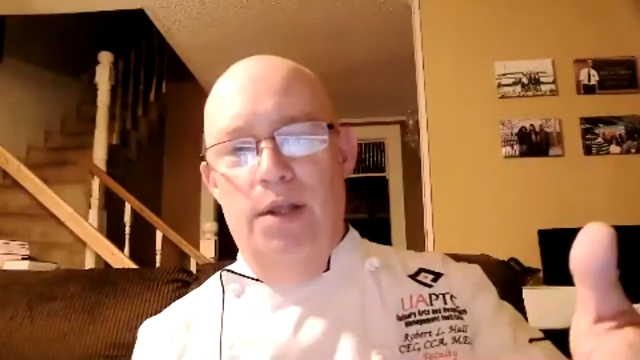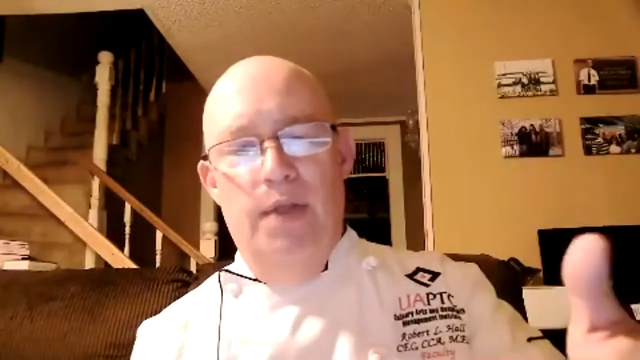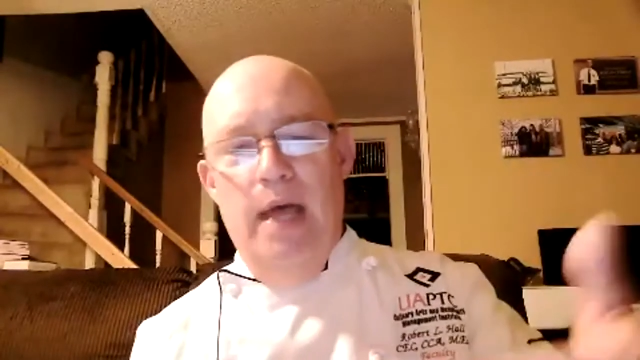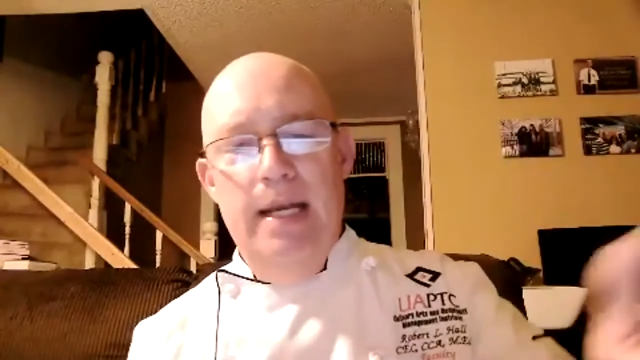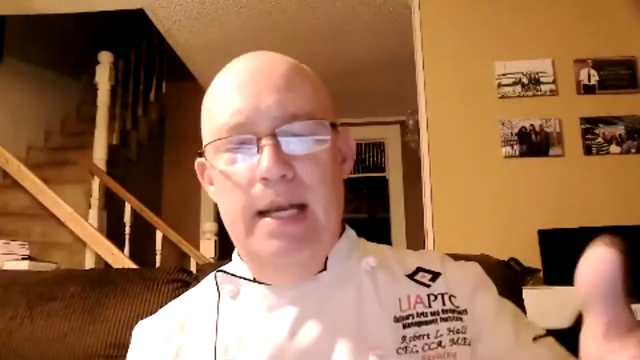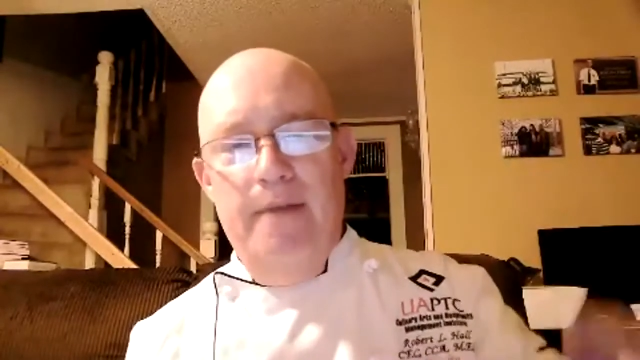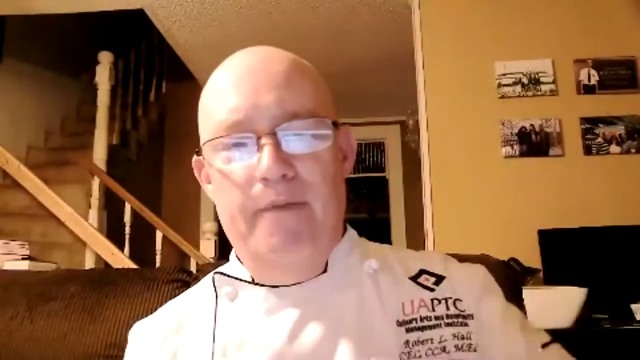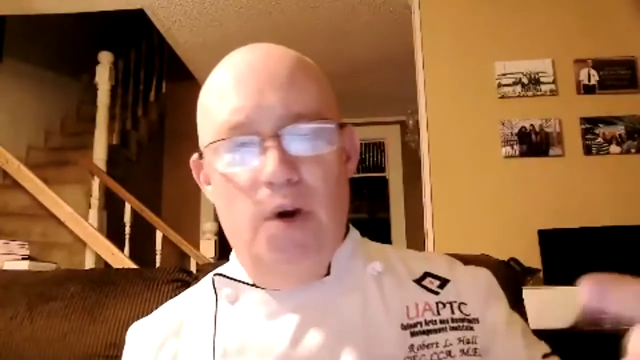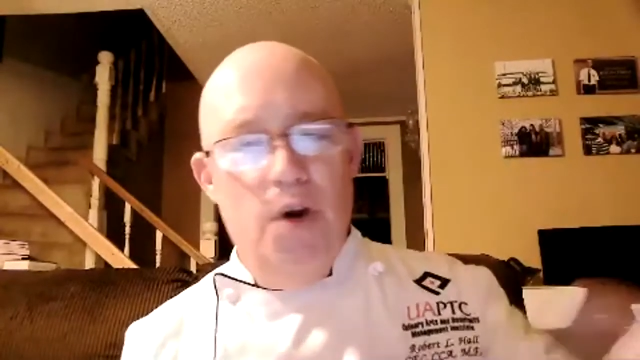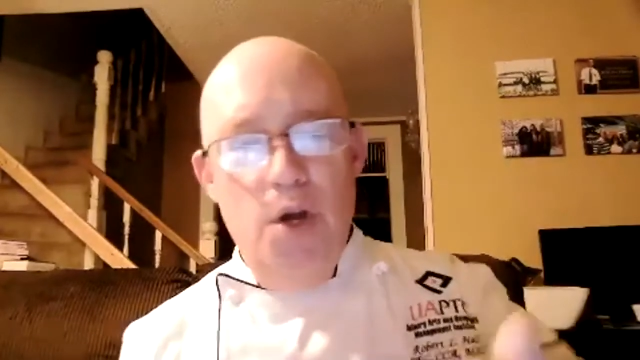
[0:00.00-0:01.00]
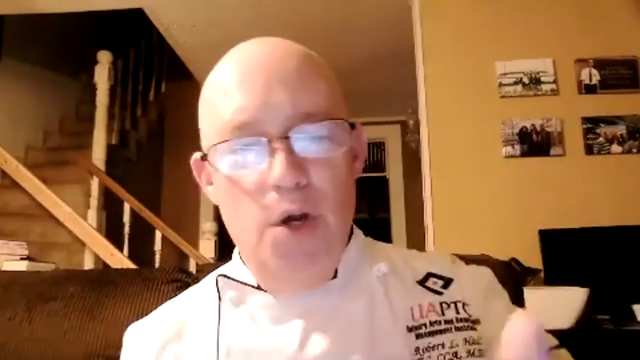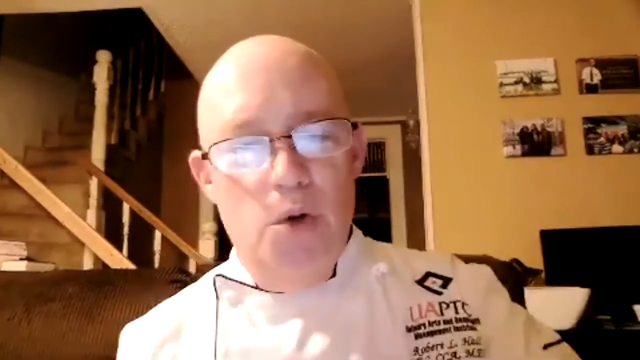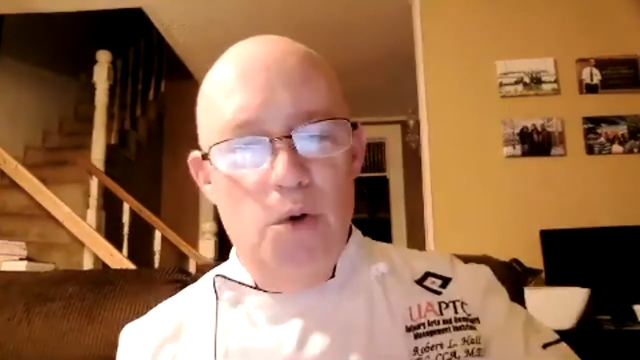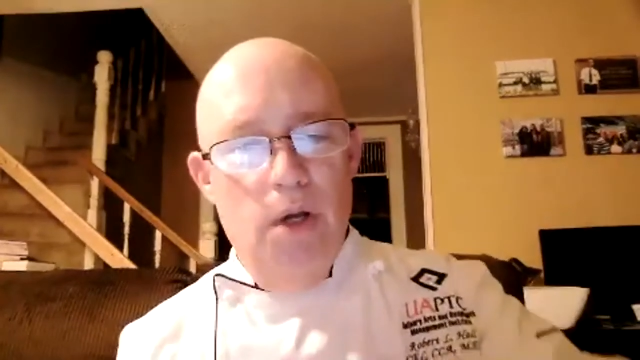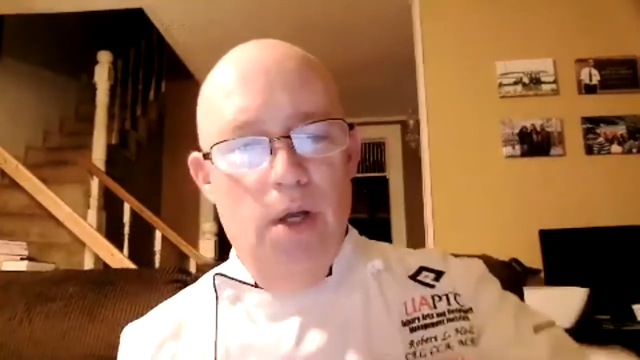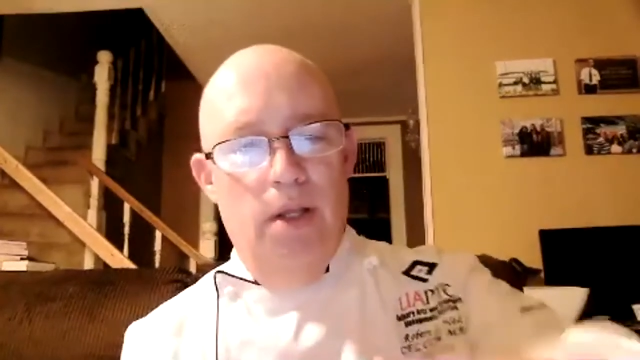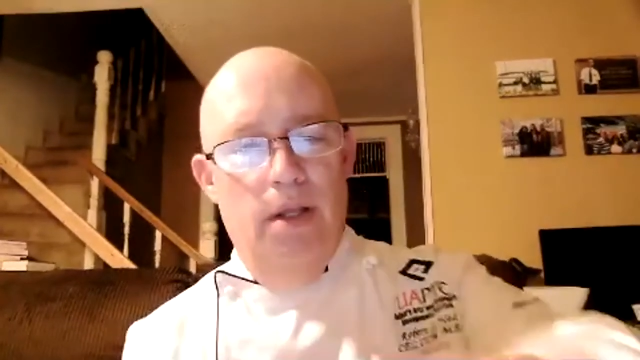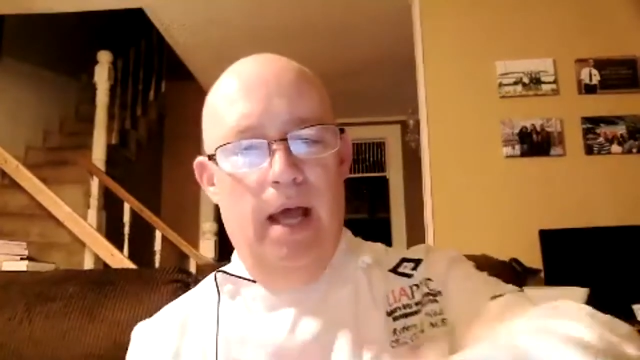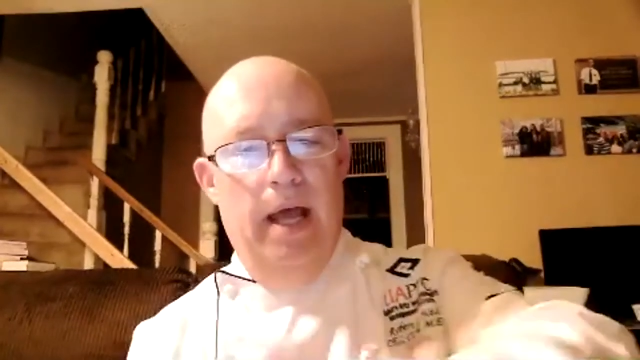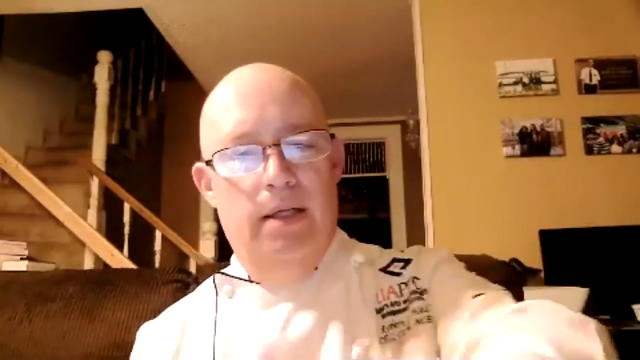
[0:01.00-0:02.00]
They never knew
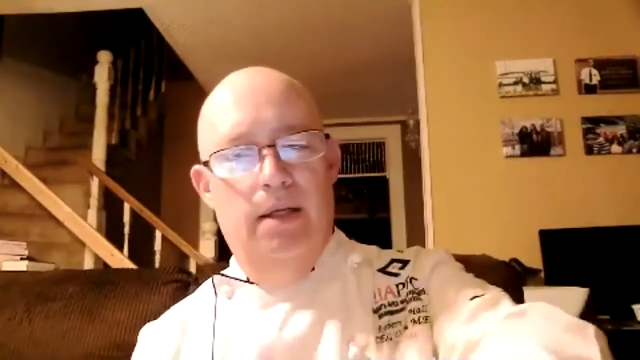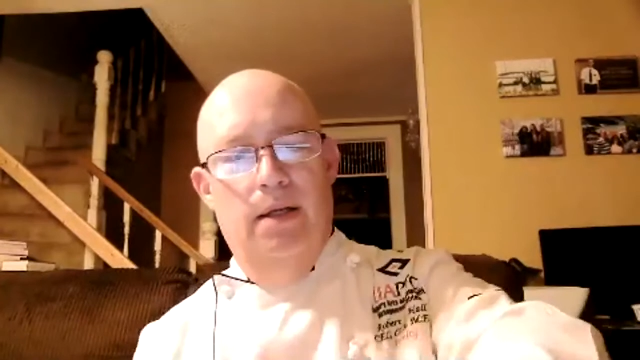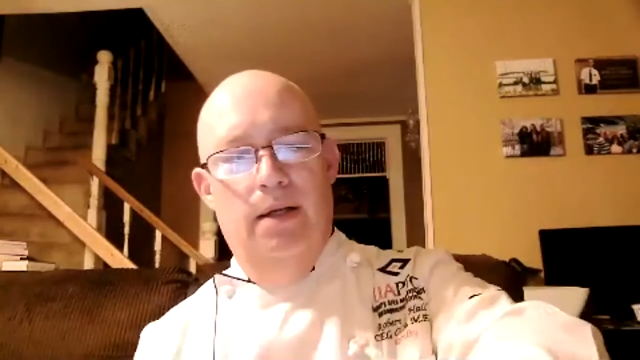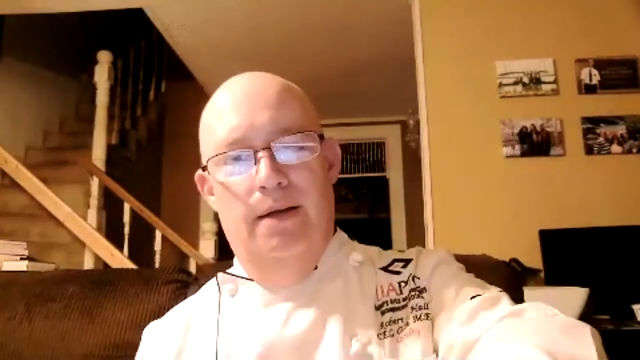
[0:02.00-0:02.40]
that